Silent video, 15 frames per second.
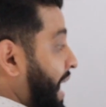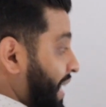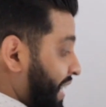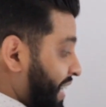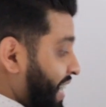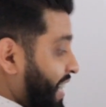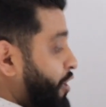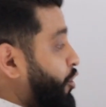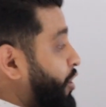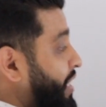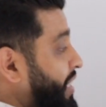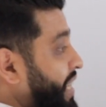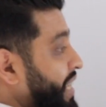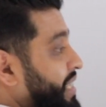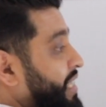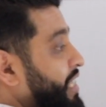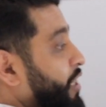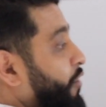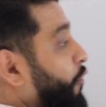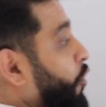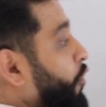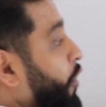And again, you can test this
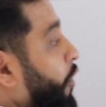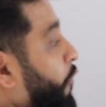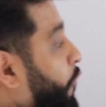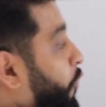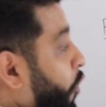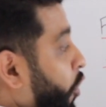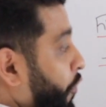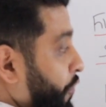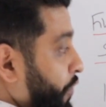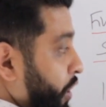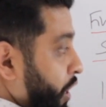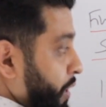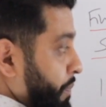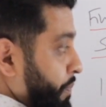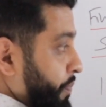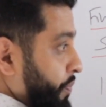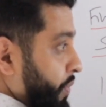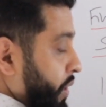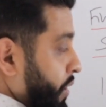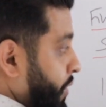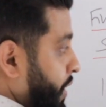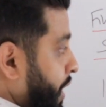for the fourth term,
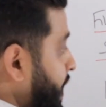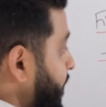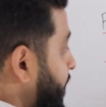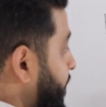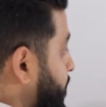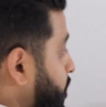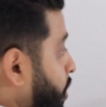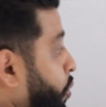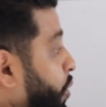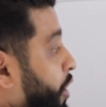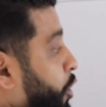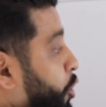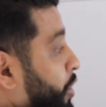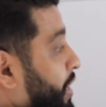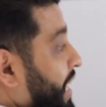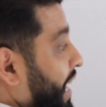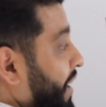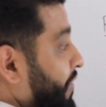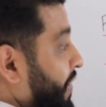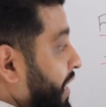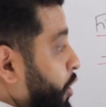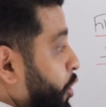okay? So we should get a
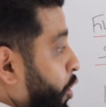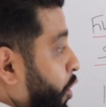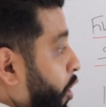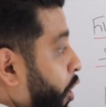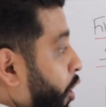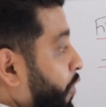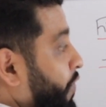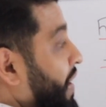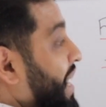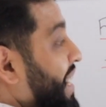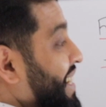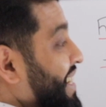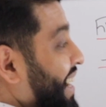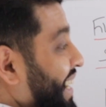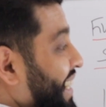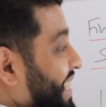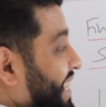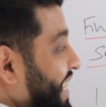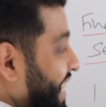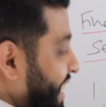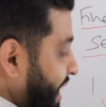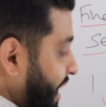value of
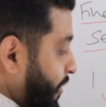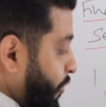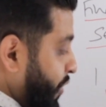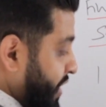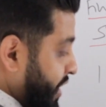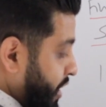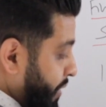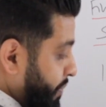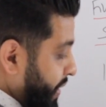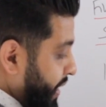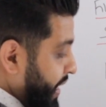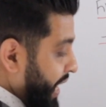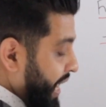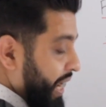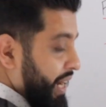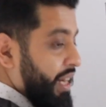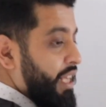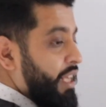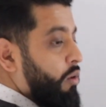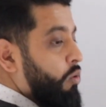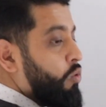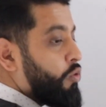19 if we sub in n
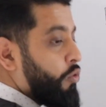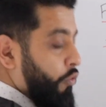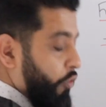equals